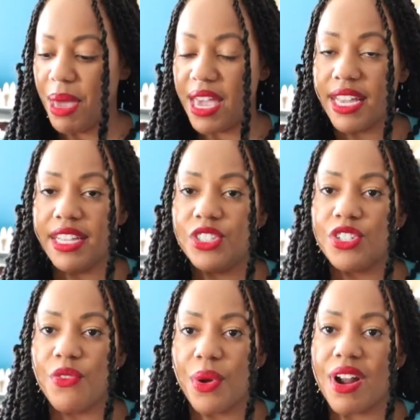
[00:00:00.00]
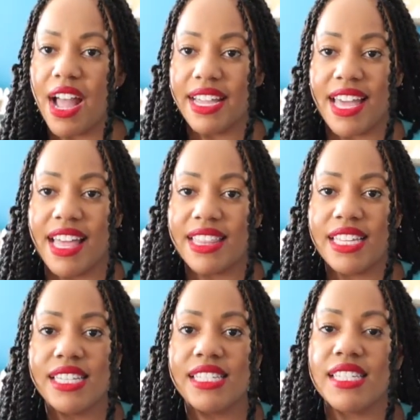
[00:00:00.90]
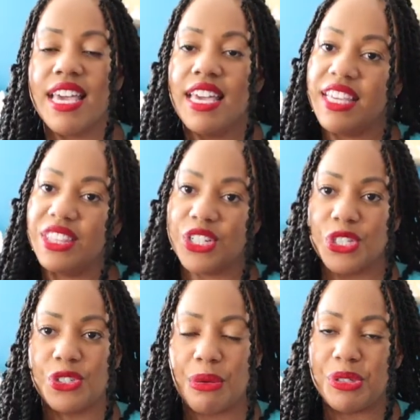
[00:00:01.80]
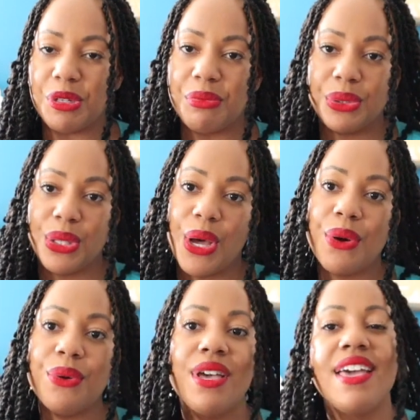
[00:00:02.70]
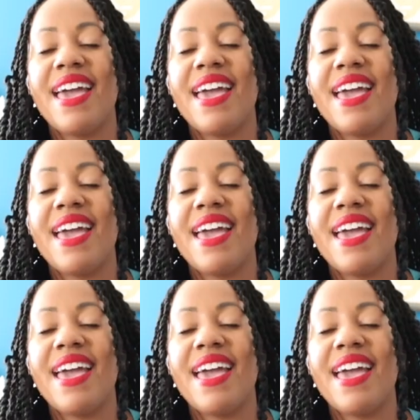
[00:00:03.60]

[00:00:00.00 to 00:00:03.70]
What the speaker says: page of where I got these in the description below.